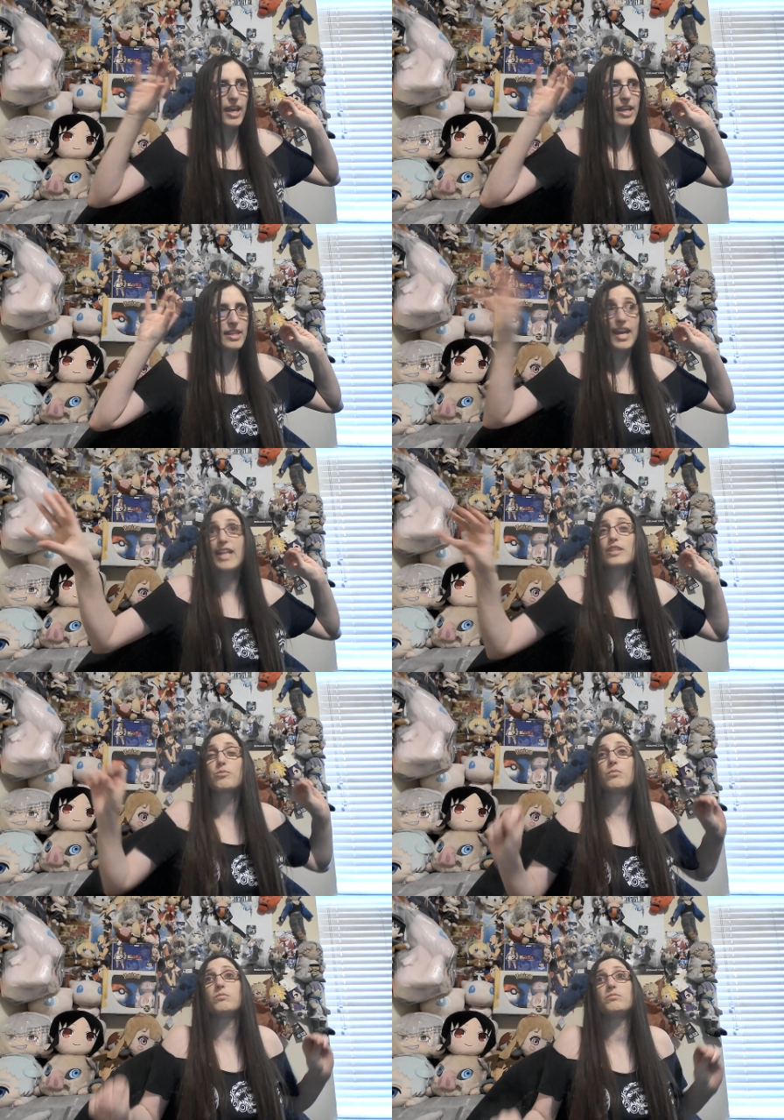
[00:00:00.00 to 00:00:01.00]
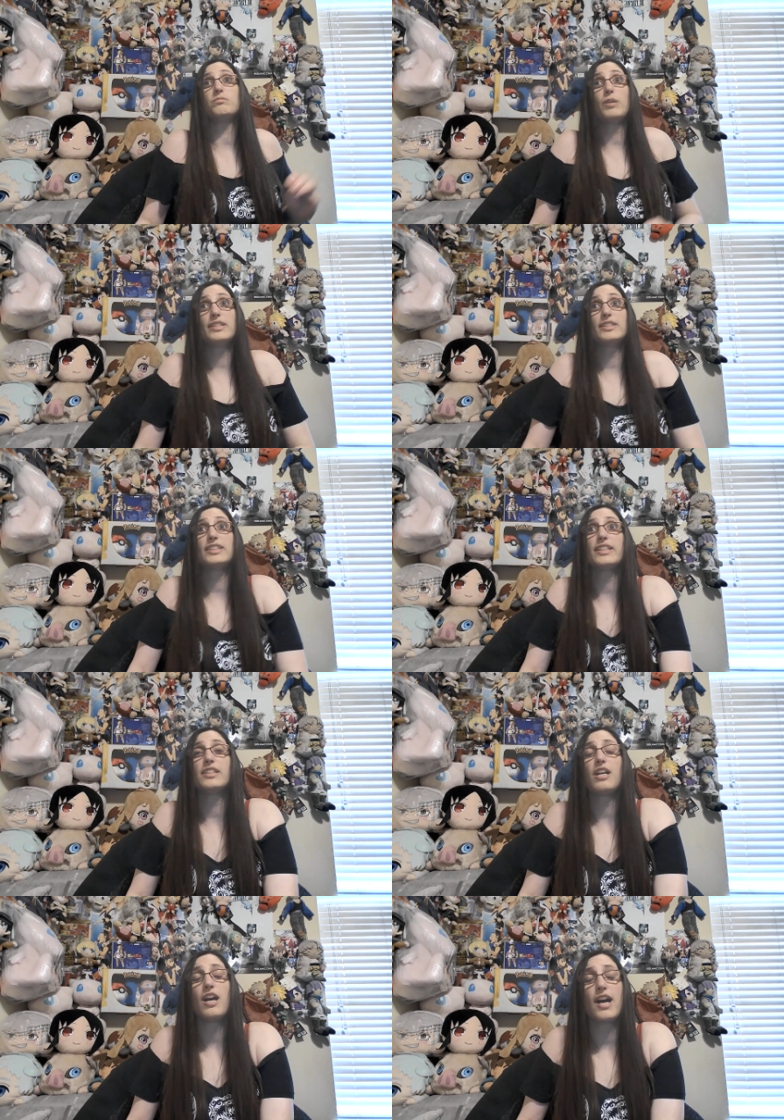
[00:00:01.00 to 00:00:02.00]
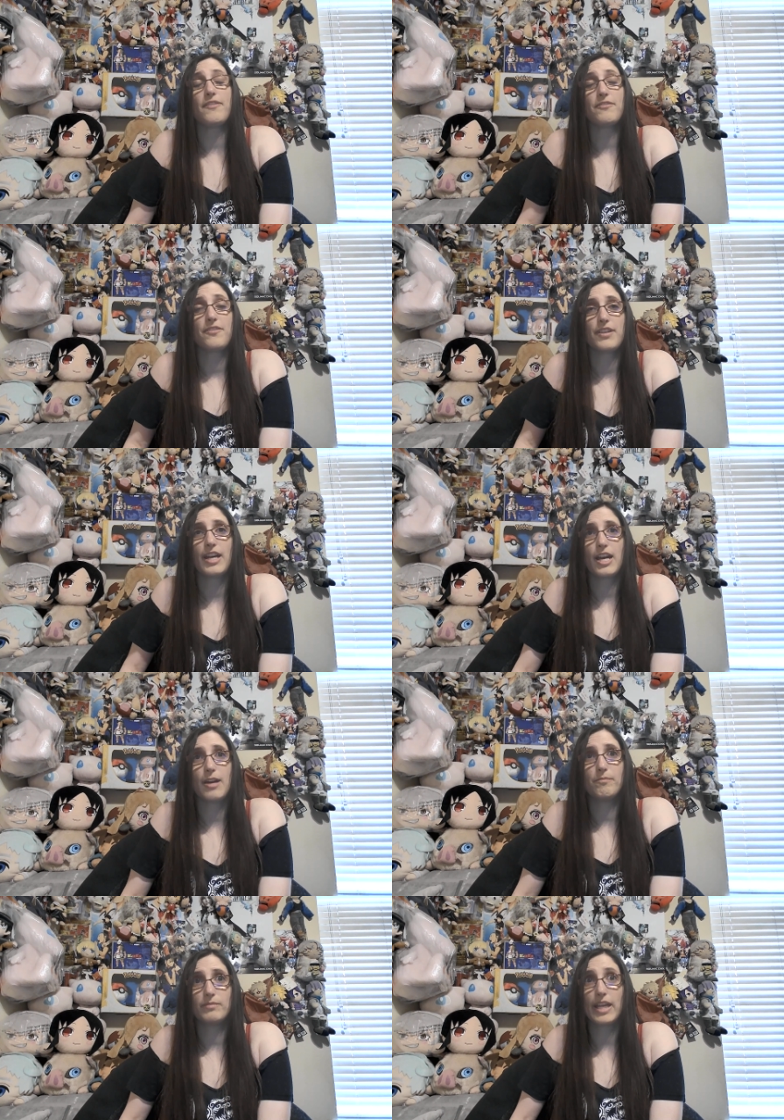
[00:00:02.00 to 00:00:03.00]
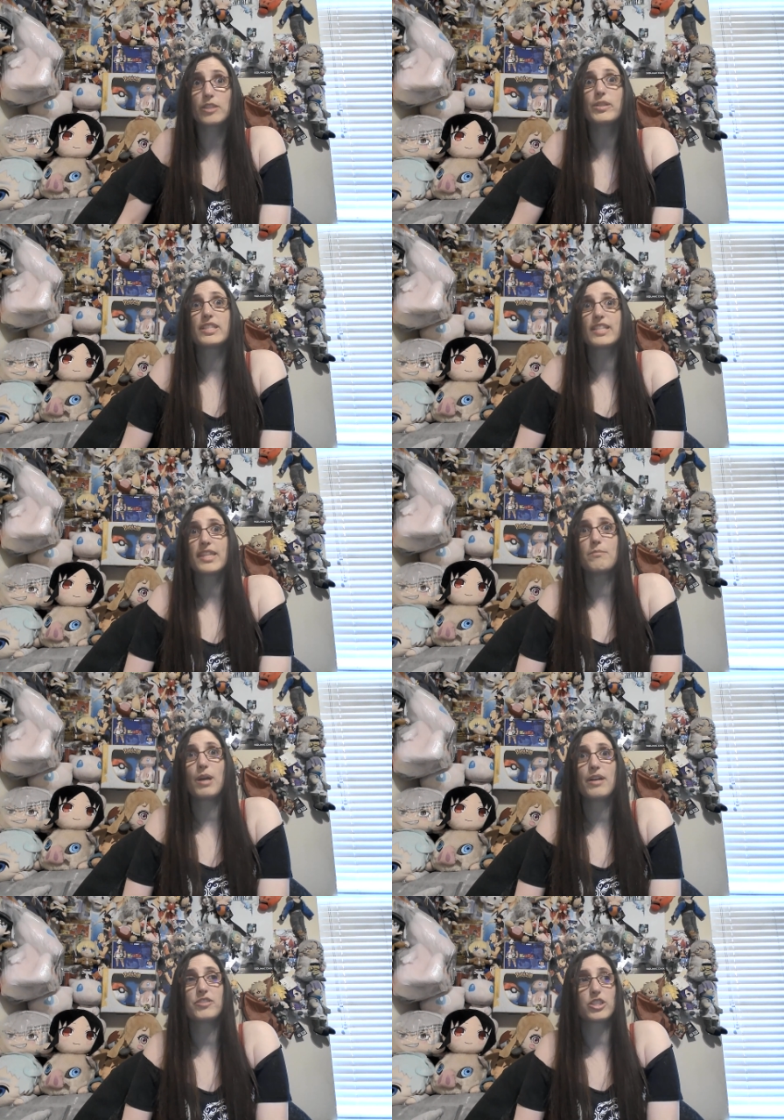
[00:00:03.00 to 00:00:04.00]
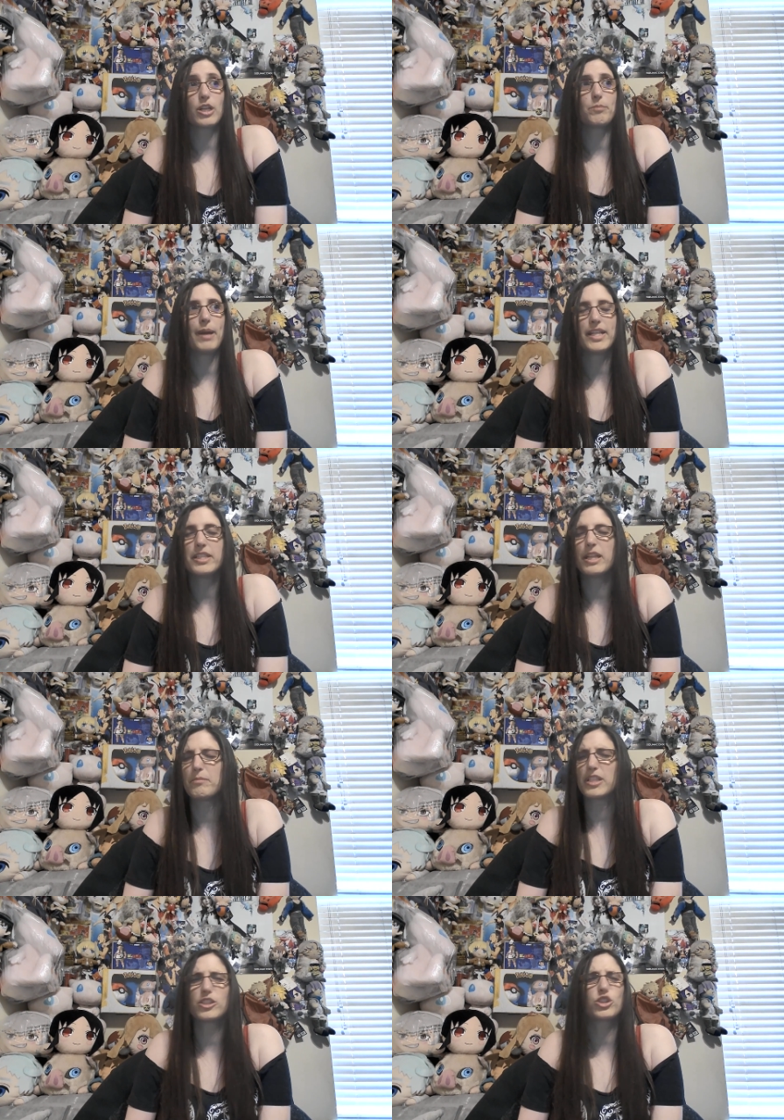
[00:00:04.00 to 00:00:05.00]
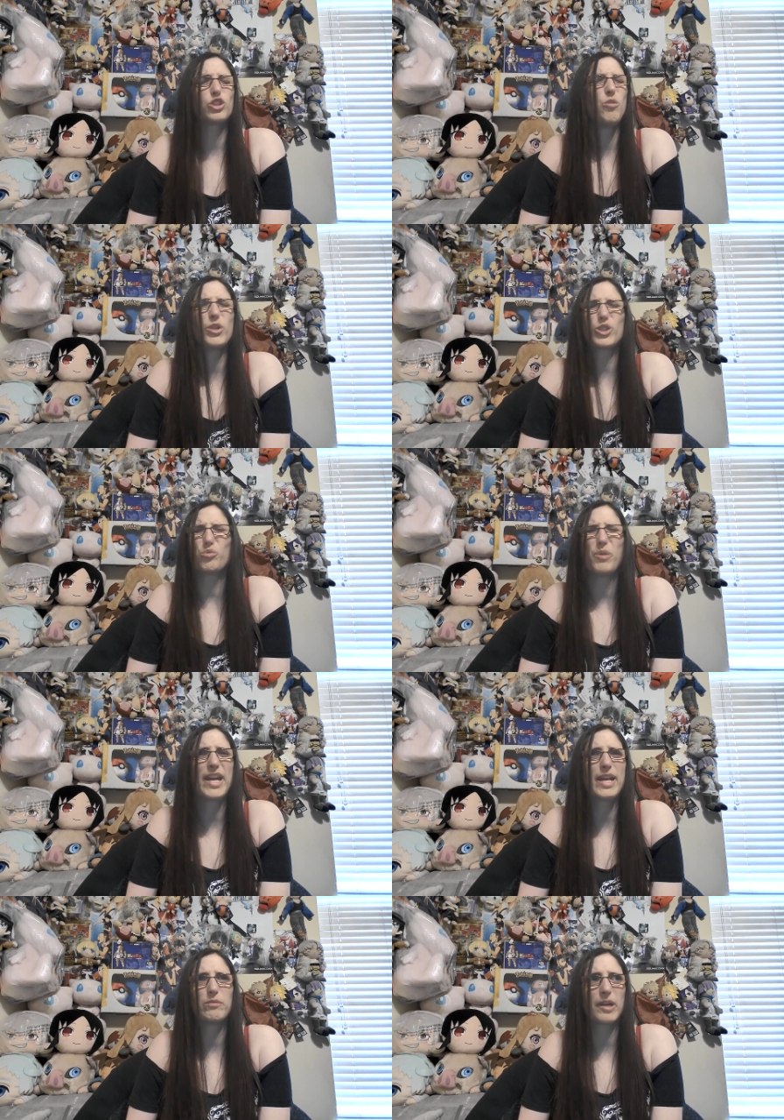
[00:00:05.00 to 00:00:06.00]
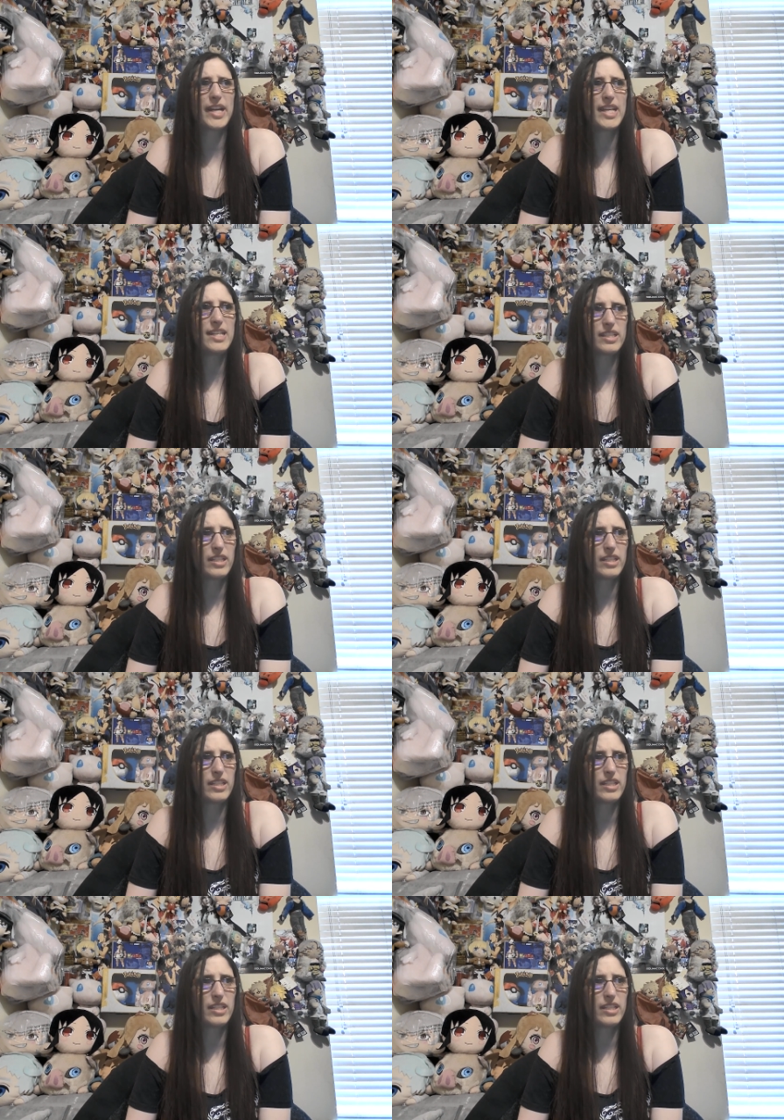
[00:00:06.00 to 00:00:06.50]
And that's what set it off um, that's what set them off to start biting them because there's no other way, right?